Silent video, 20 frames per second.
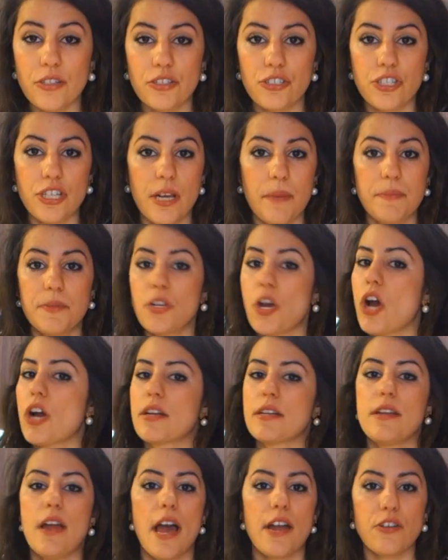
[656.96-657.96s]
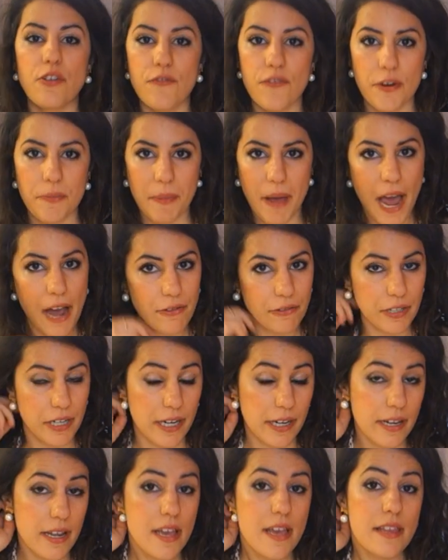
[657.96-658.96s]
chips are not
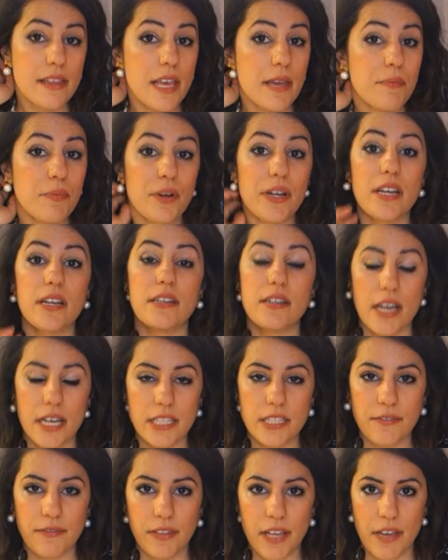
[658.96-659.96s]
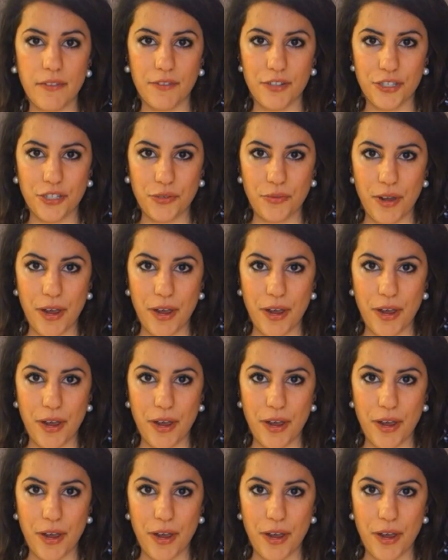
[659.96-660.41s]
overpowering. They bring a nice flavor to